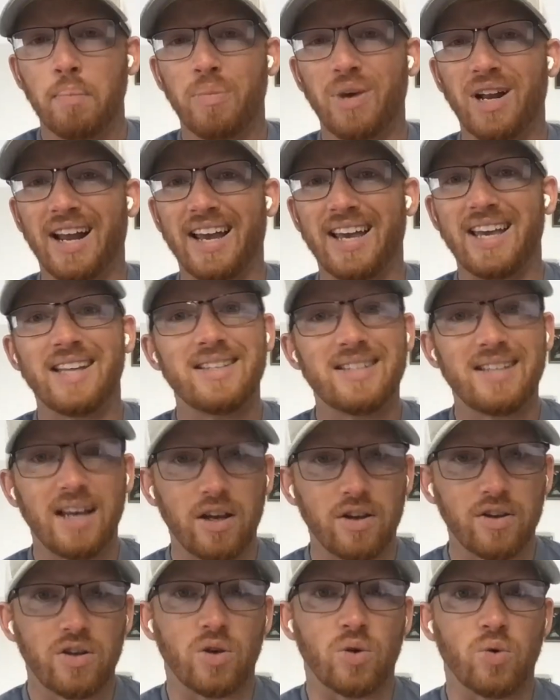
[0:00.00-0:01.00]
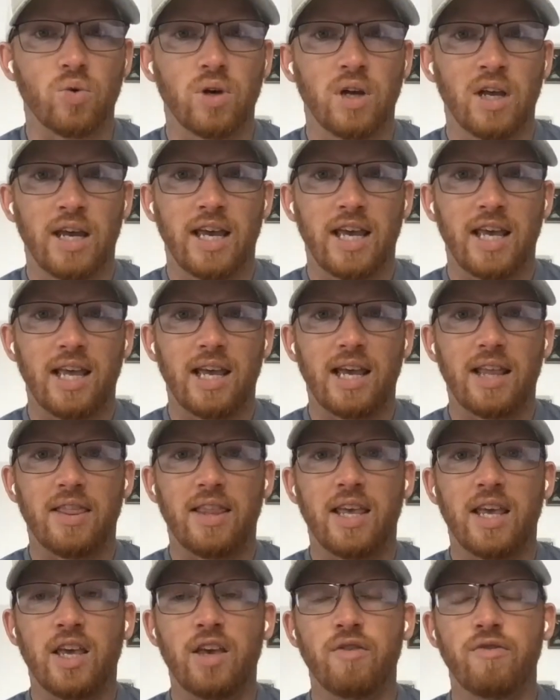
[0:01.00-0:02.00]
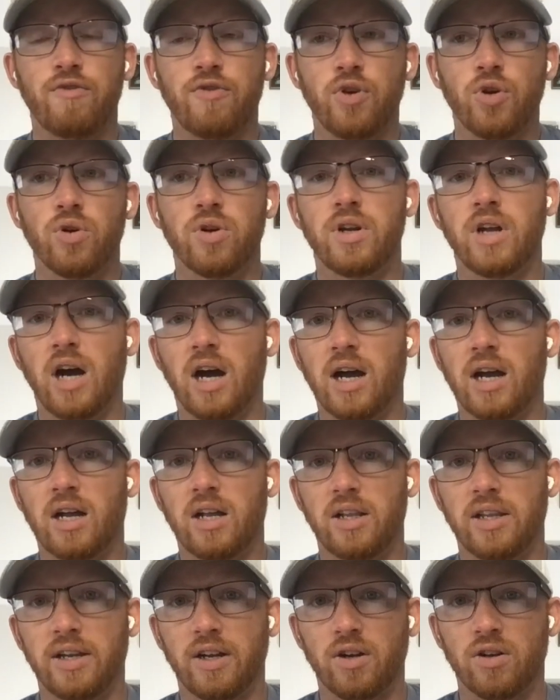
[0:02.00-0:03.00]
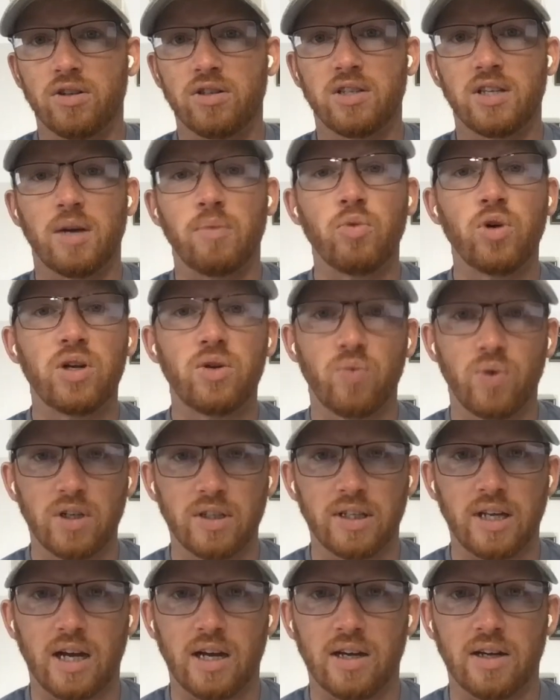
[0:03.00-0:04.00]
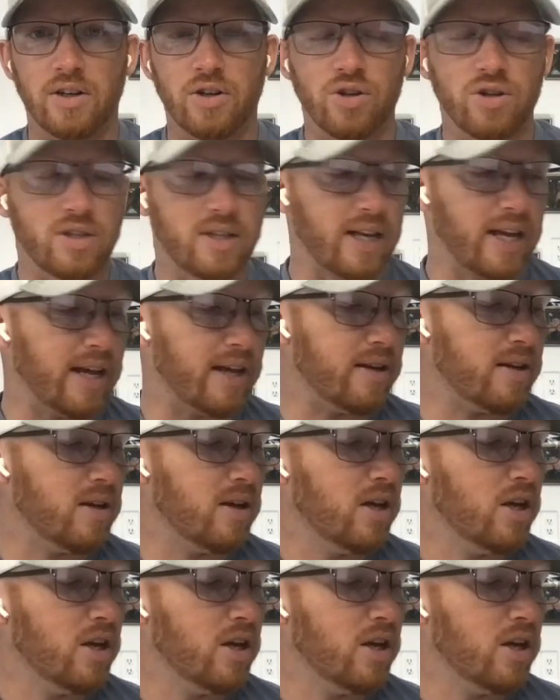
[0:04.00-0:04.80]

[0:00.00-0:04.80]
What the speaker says: But I can tell you, if you're not clear, someone will not understand.